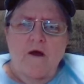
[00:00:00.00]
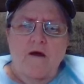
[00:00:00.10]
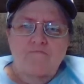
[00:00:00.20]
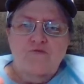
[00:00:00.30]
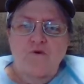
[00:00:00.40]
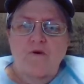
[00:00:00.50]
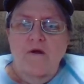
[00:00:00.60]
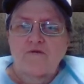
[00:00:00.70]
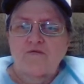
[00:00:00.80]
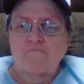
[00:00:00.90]
I'm sorry,
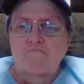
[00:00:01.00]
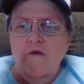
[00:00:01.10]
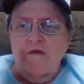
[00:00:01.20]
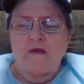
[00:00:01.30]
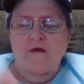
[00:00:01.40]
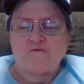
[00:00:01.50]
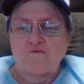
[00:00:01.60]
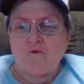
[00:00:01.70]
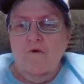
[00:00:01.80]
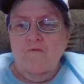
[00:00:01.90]
I can't
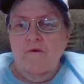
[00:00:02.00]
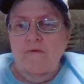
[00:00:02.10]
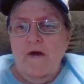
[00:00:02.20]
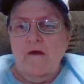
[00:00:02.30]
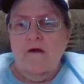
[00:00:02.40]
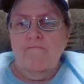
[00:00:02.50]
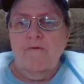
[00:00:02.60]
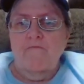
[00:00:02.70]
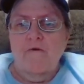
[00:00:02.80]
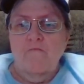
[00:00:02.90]
scroll all the way back up,
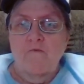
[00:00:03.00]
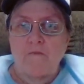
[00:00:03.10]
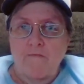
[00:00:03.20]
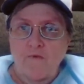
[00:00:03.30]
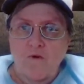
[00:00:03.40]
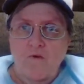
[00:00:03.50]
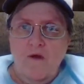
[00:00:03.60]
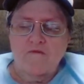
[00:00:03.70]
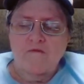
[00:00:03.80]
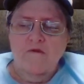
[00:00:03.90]
but if I'm remembering
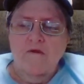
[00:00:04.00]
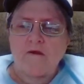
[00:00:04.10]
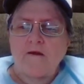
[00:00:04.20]
correctly,